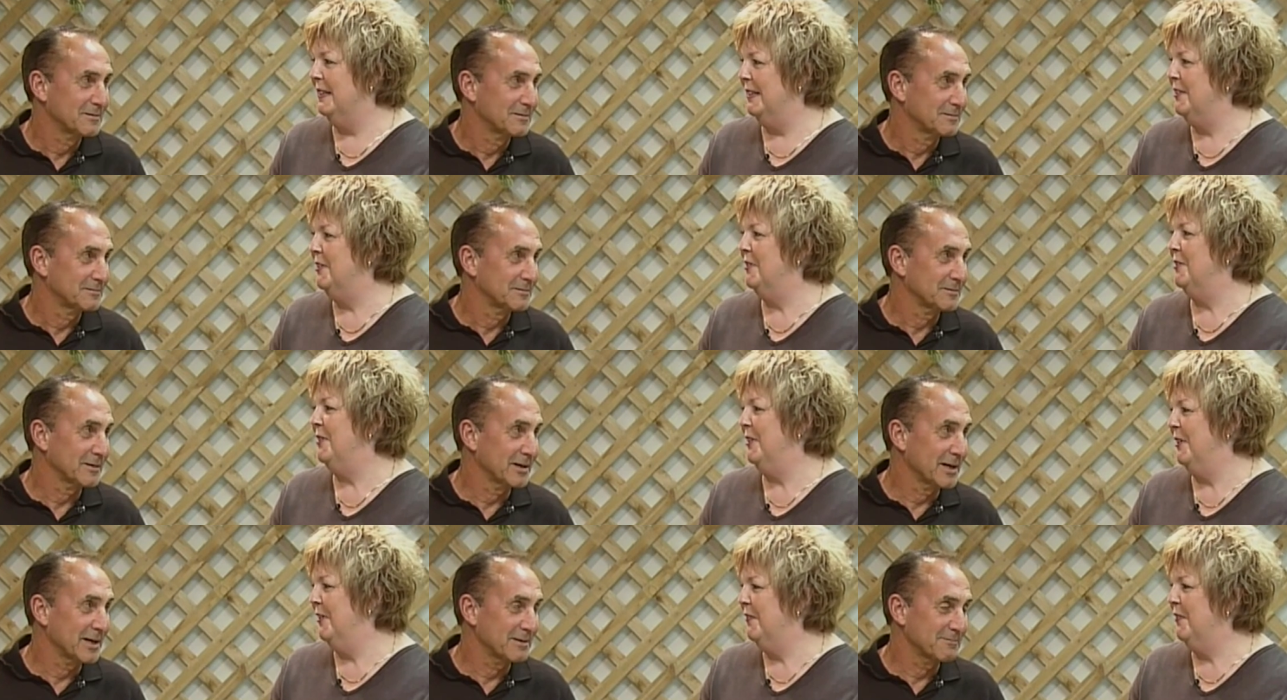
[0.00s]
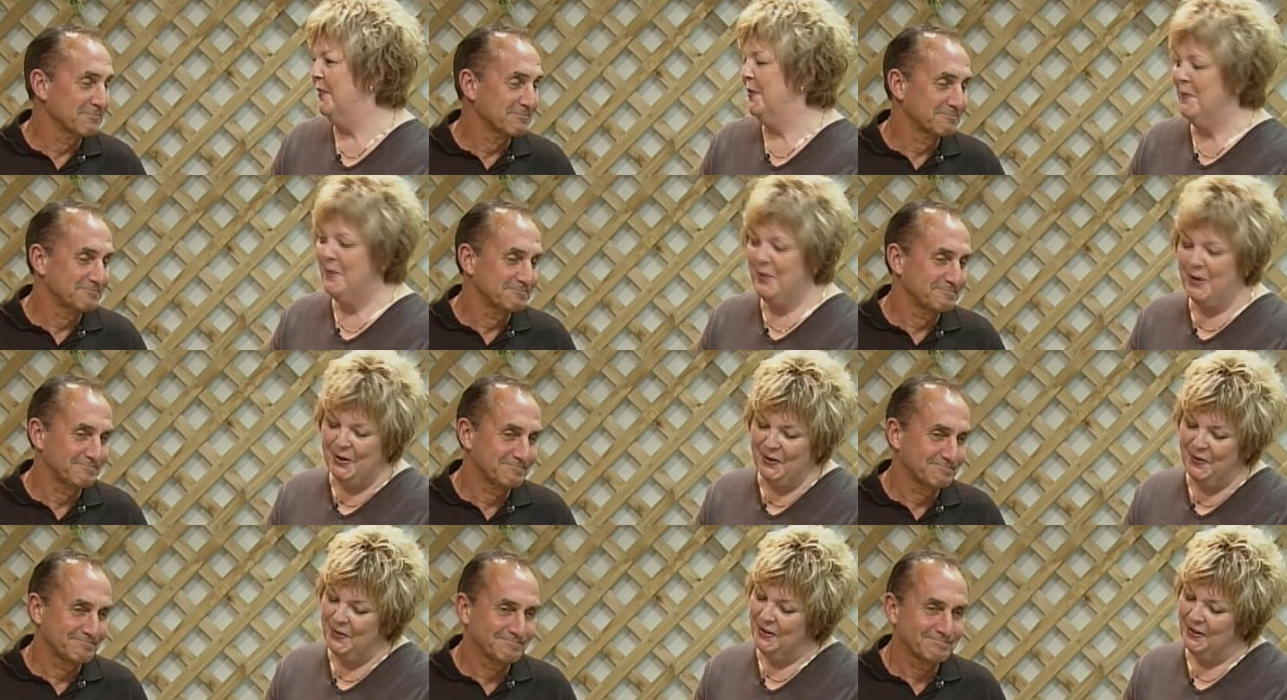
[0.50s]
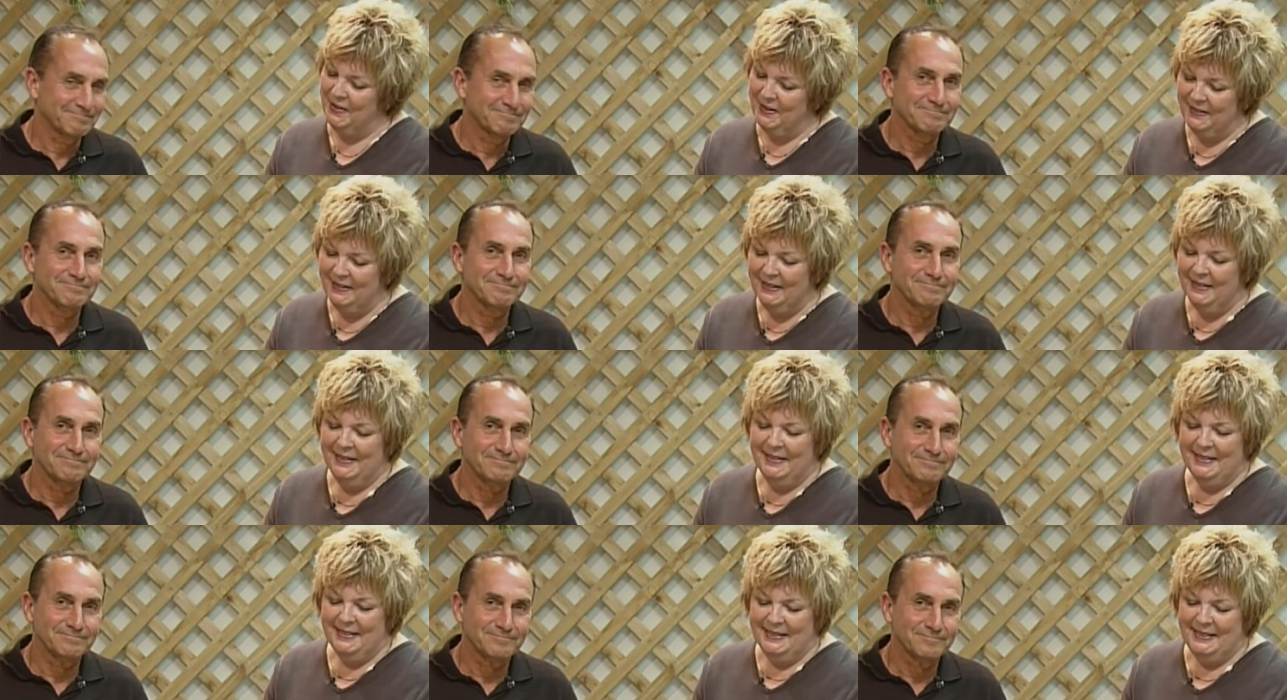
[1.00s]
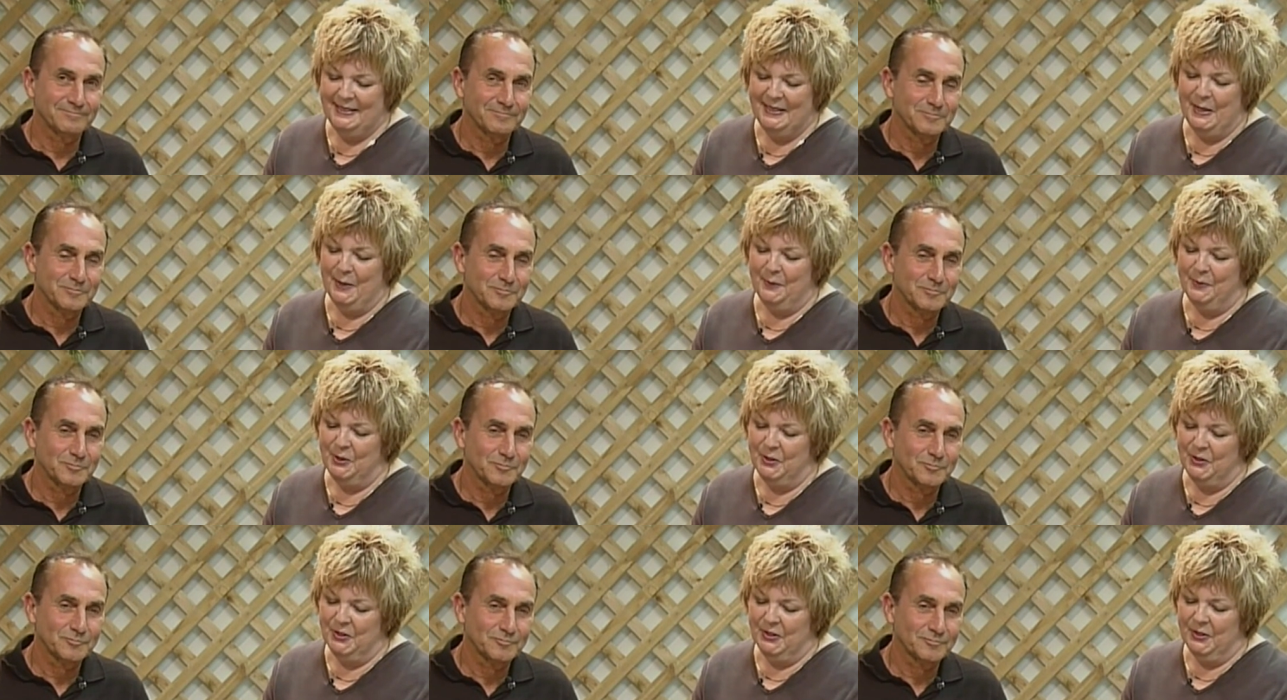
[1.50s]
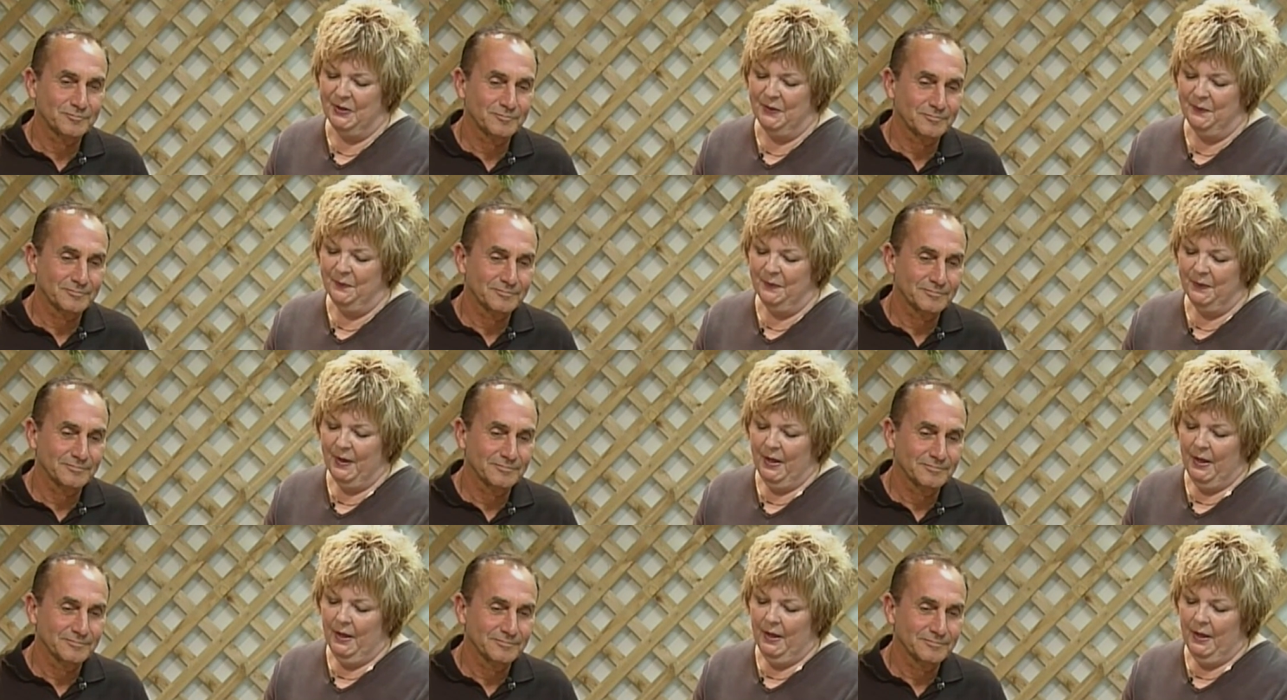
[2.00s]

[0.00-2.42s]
Speaker 1: that you did right. from there. They're exceptional.